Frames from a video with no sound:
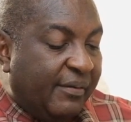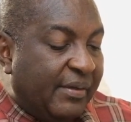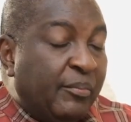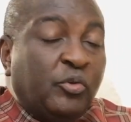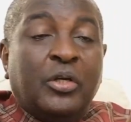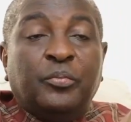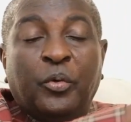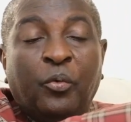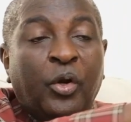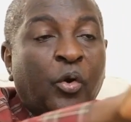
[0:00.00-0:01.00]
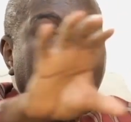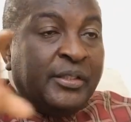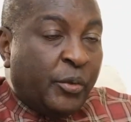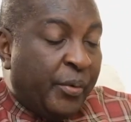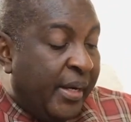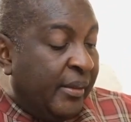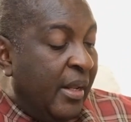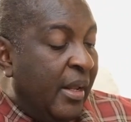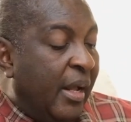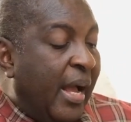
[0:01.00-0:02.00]
I'm sure it'll be rolling on the screen
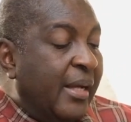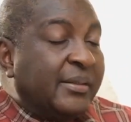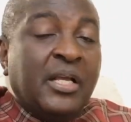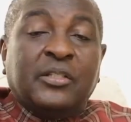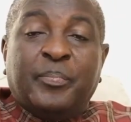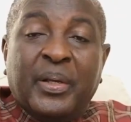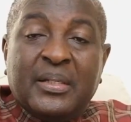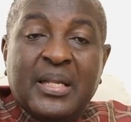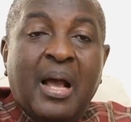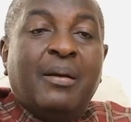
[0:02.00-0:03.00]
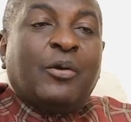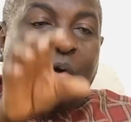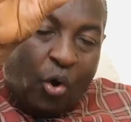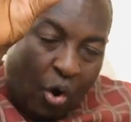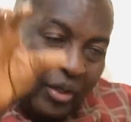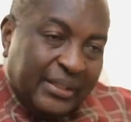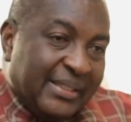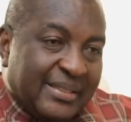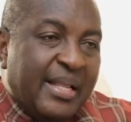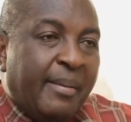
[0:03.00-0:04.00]
as I speak now. Call
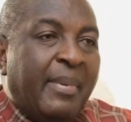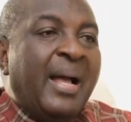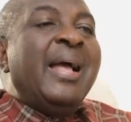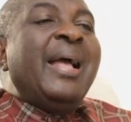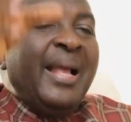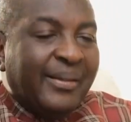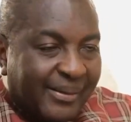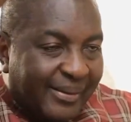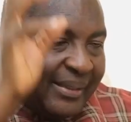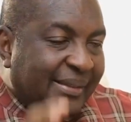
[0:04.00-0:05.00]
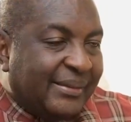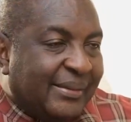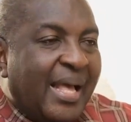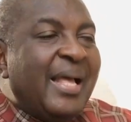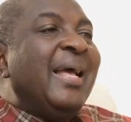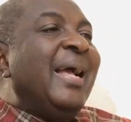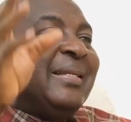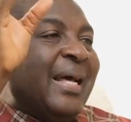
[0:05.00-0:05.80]
this number and register and